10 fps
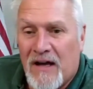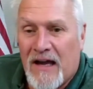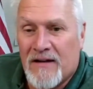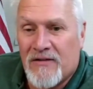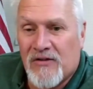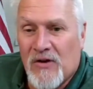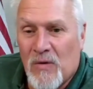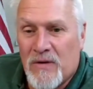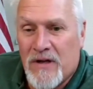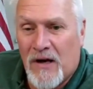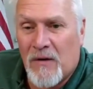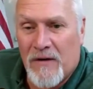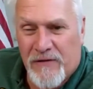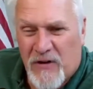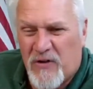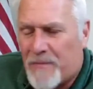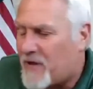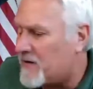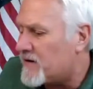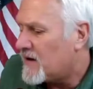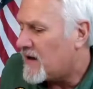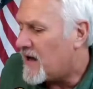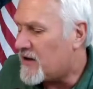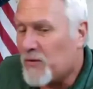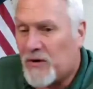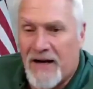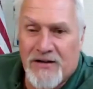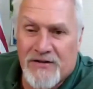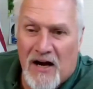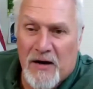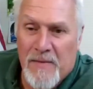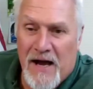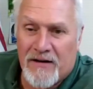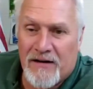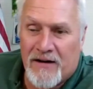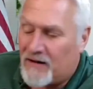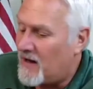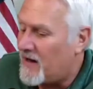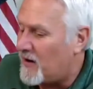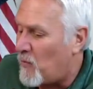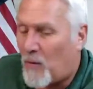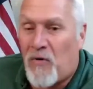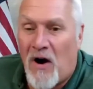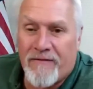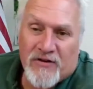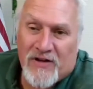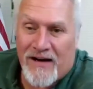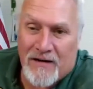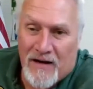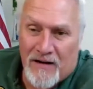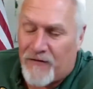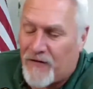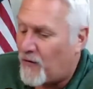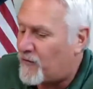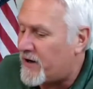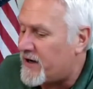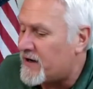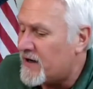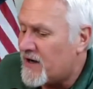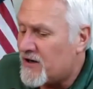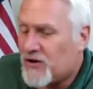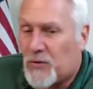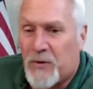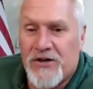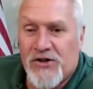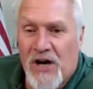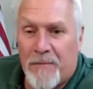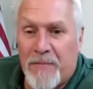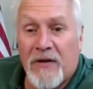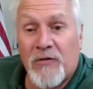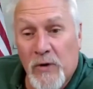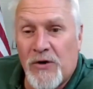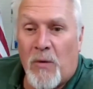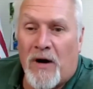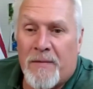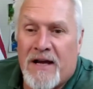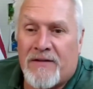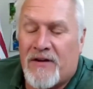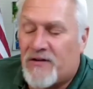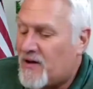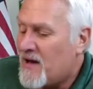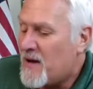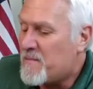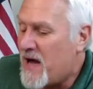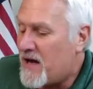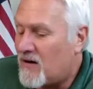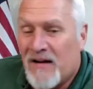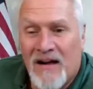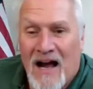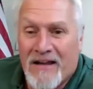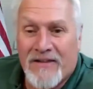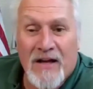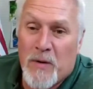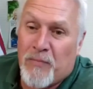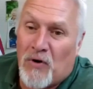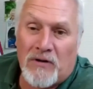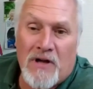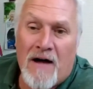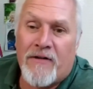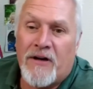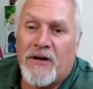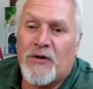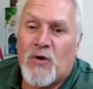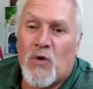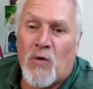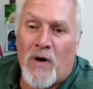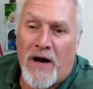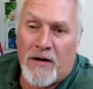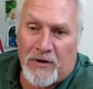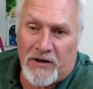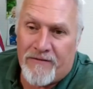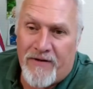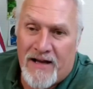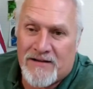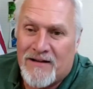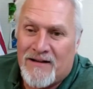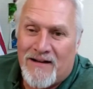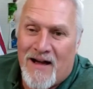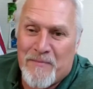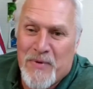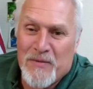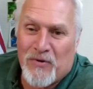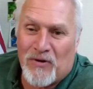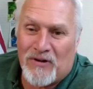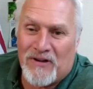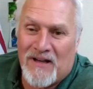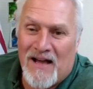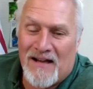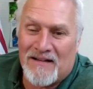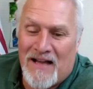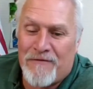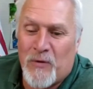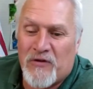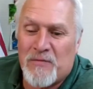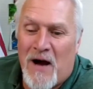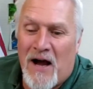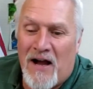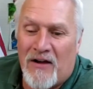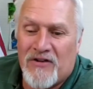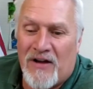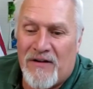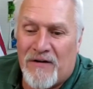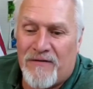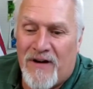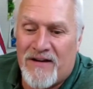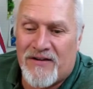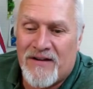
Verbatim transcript: And so, you know, if there's something that you would like to talk about in a, in a more private setting, uh, feel free to reach out because we do want to make this better. I think we pulled off an incredible event. Uh, people uh, left with smiles on their face,